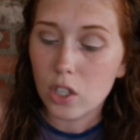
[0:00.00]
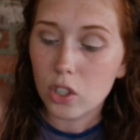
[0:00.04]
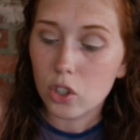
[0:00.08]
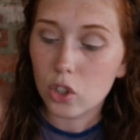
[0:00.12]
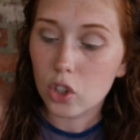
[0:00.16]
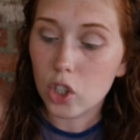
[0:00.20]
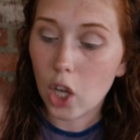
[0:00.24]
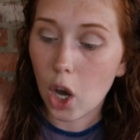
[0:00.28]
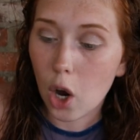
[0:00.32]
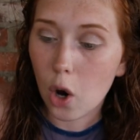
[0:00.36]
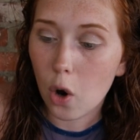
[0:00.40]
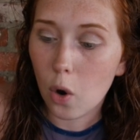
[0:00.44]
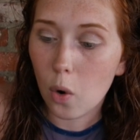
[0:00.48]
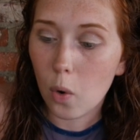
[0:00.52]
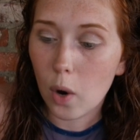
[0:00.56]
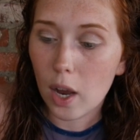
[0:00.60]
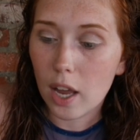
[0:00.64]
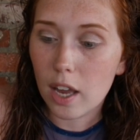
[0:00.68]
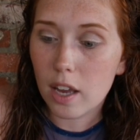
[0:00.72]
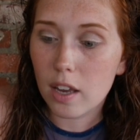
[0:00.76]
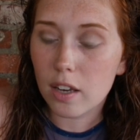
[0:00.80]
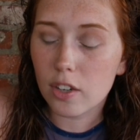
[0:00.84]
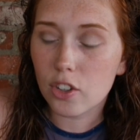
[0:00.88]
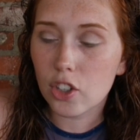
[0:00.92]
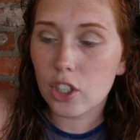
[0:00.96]
So
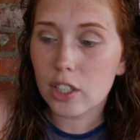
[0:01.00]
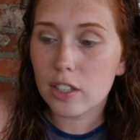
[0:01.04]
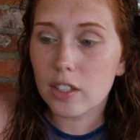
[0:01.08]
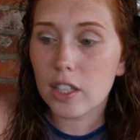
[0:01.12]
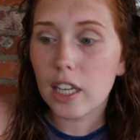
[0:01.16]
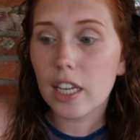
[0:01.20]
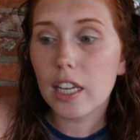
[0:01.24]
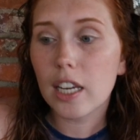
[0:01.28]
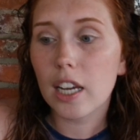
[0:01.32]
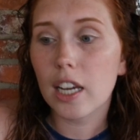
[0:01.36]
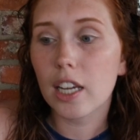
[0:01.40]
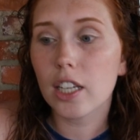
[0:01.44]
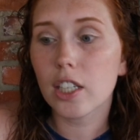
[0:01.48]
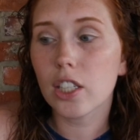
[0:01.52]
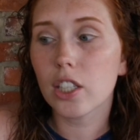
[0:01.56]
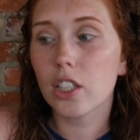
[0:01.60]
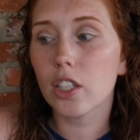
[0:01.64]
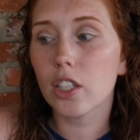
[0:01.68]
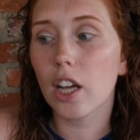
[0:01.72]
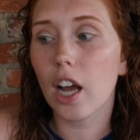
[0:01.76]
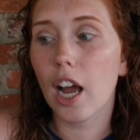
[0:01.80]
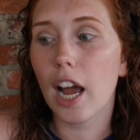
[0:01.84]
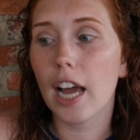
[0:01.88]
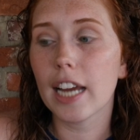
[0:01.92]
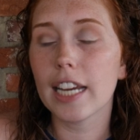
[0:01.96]
it just like,
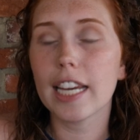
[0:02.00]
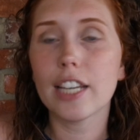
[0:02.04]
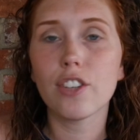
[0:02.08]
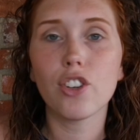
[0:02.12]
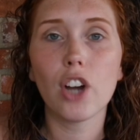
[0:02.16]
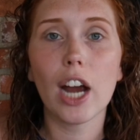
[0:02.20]
I